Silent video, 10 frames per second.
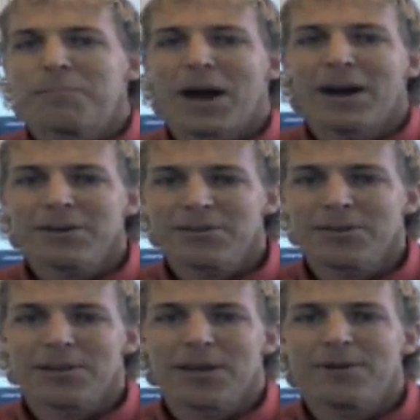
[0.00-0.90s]
back to
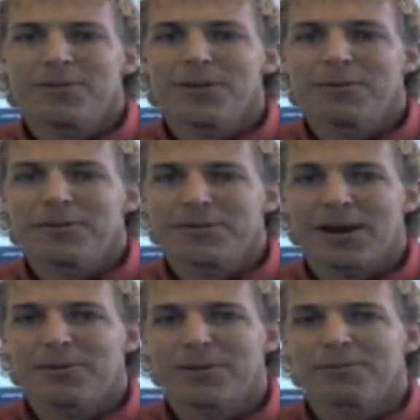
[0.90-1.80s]
the level it was
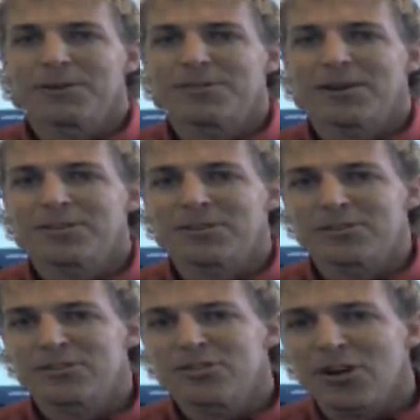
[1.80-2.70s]
at when the recession
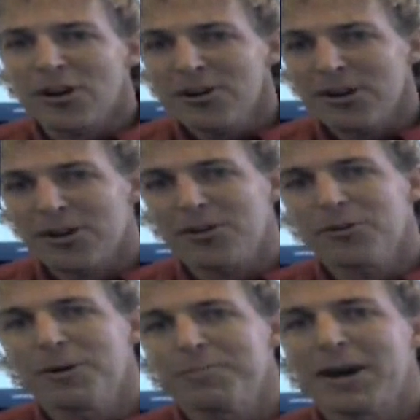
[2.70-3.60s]
started, all the
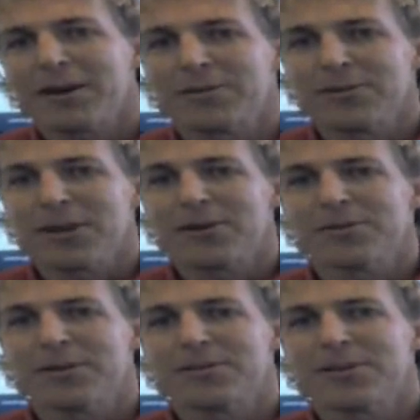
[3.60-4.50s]
way back in
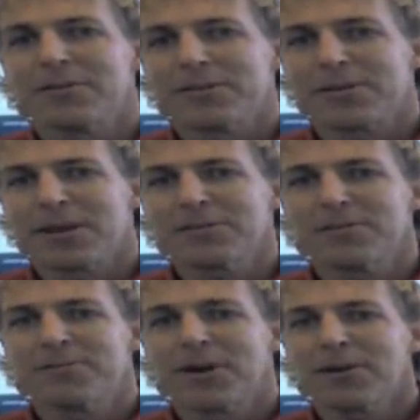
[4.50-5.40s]
2007. So that's a
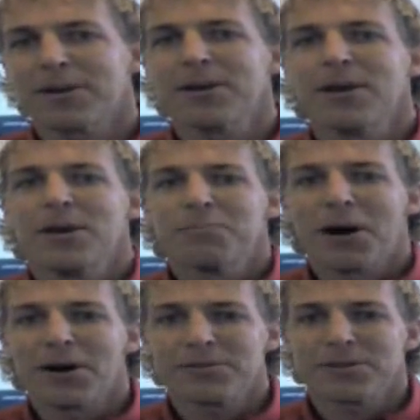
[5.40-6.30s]
very
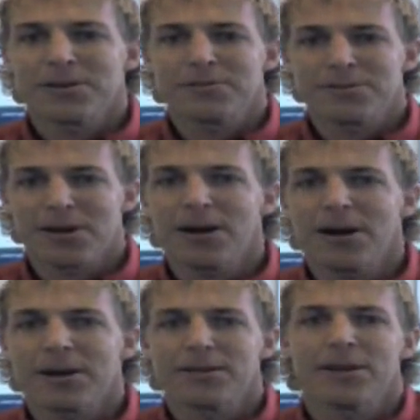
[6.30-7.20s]
positive
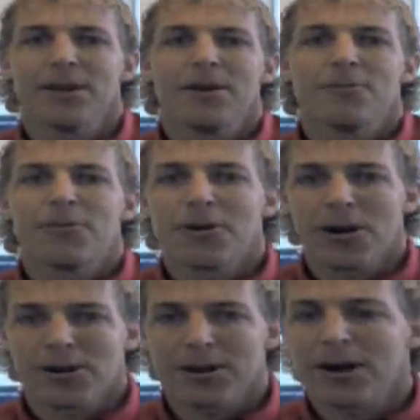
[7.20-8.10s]
sign for
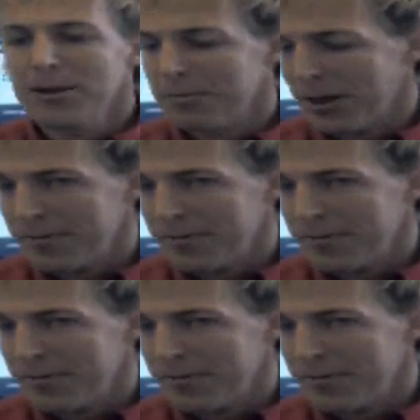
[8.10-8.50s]
our economy.